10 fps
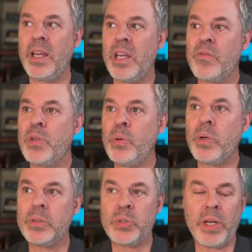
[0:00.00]
If you
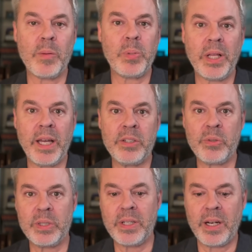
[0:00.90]
were trying to plan your
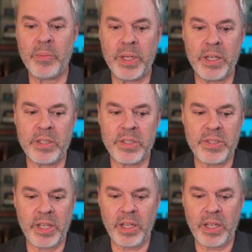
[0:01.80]
retirement and you said,